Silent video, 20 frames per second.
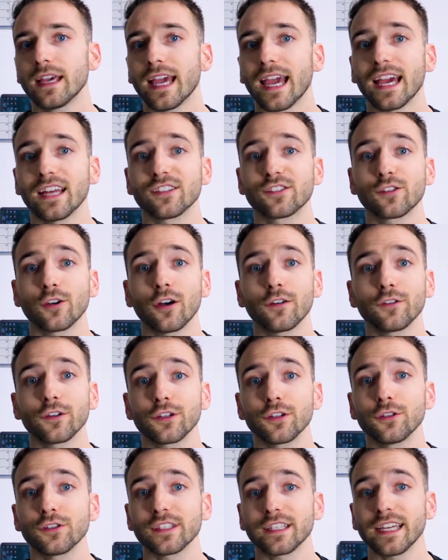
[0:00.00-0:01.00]
And so if you're
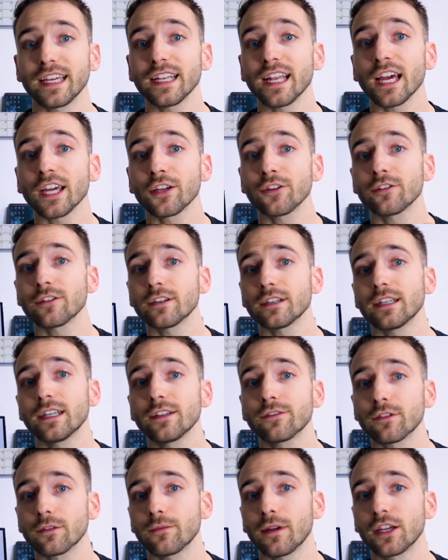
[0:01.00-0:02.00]
using inaccurate
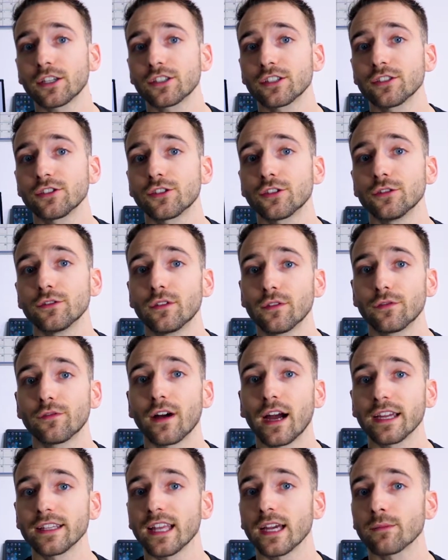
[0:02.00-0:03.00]
information to
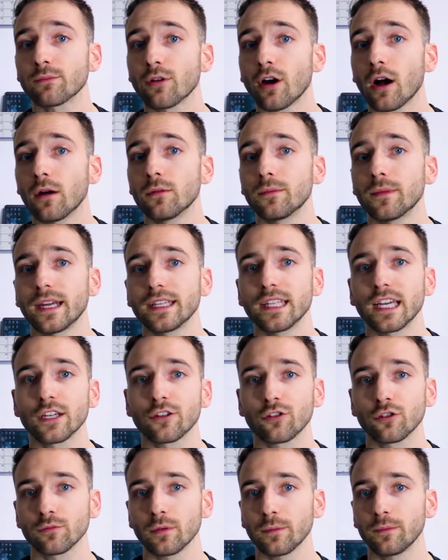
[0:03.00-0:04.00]
define that problem and that
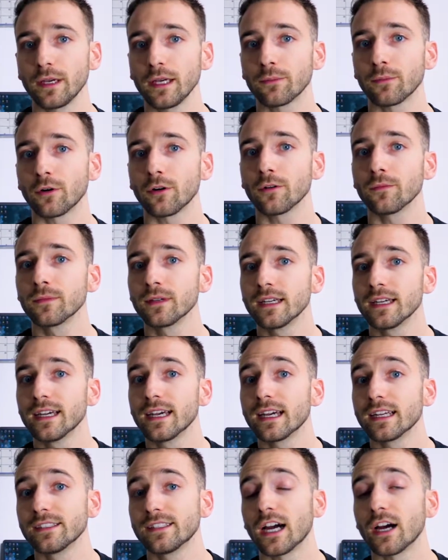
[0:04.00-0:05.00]
group of people,
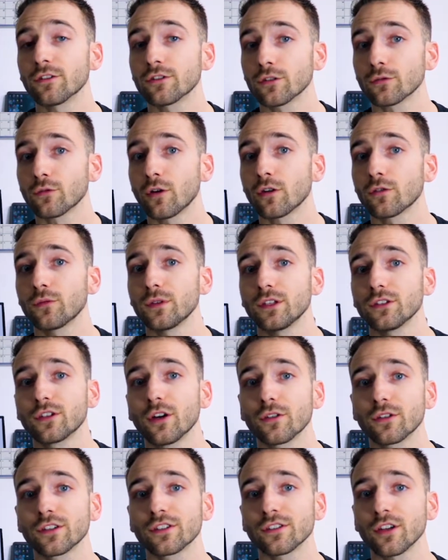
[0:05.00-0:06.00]
down the road when you
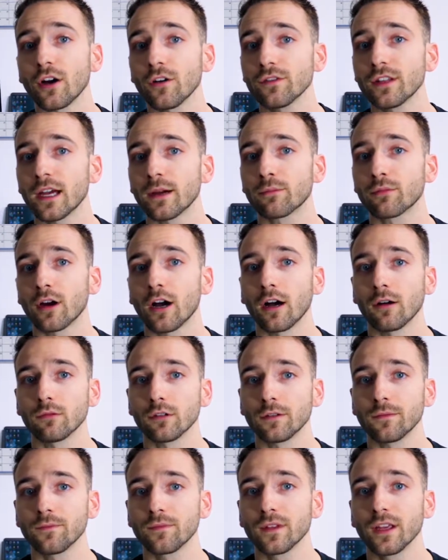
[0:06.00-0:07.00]
go to solve that
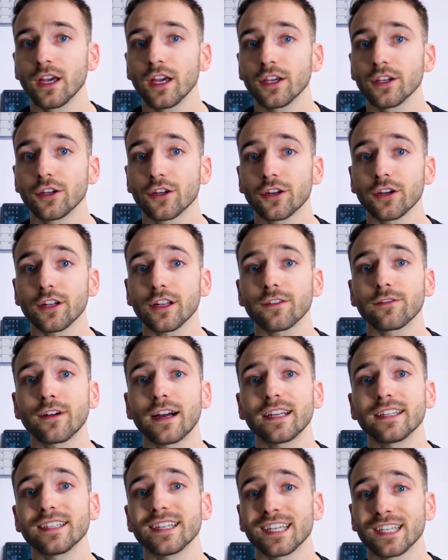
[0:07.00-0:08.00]
problem, you're going to
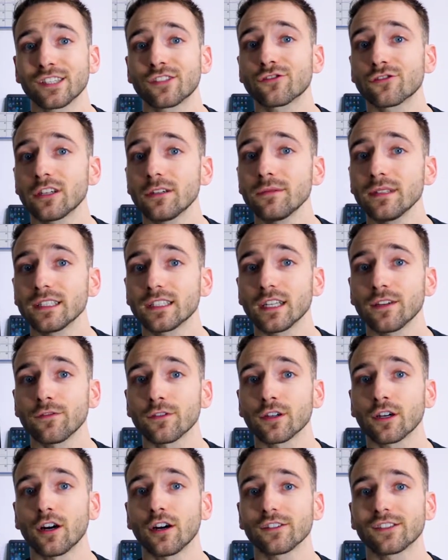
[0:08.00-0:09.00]
find it extremely
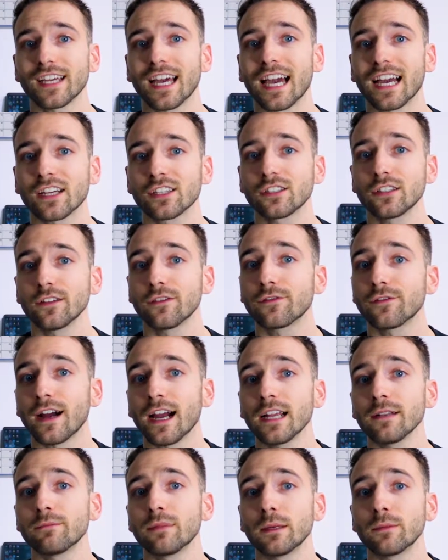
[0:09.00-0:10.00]
difficult to actually
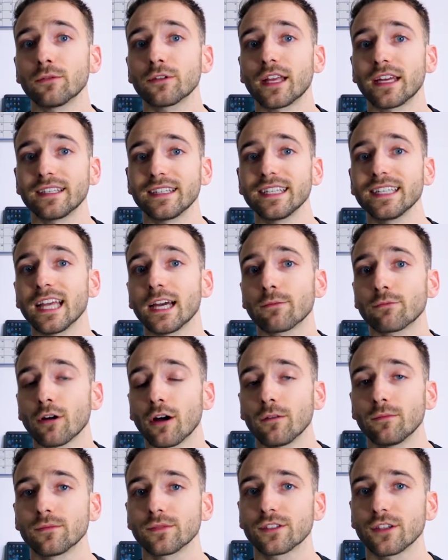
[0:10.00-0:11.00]
find people that need that
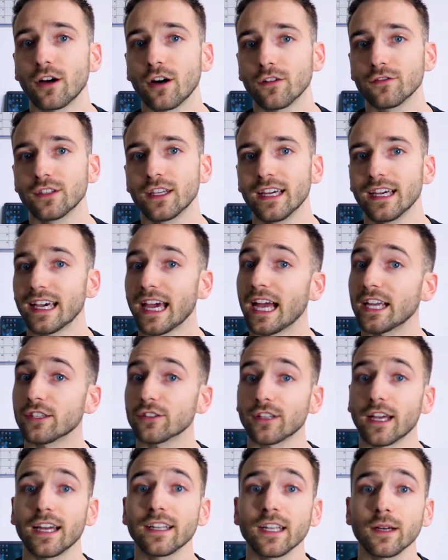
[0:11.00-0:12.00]
problem solved, and
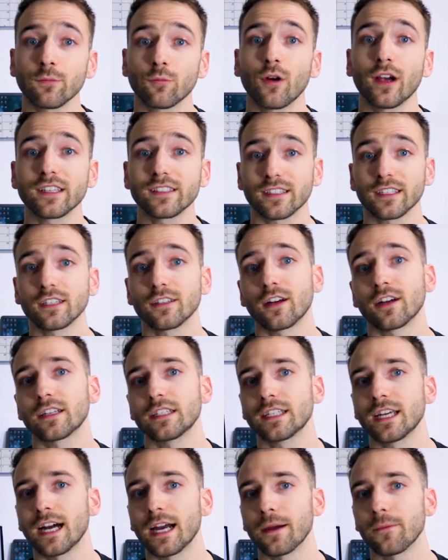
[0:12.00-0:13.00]
you'll end up wasting a lot
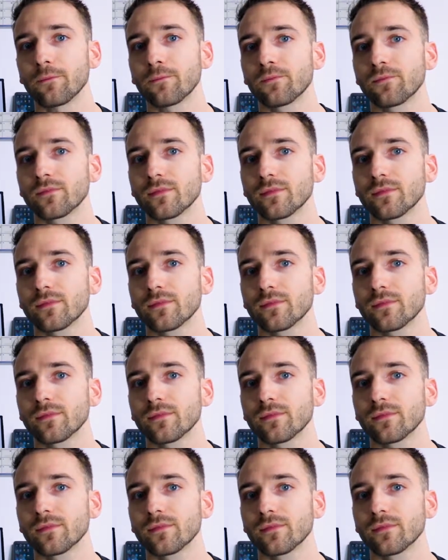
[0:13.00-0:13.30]
of time.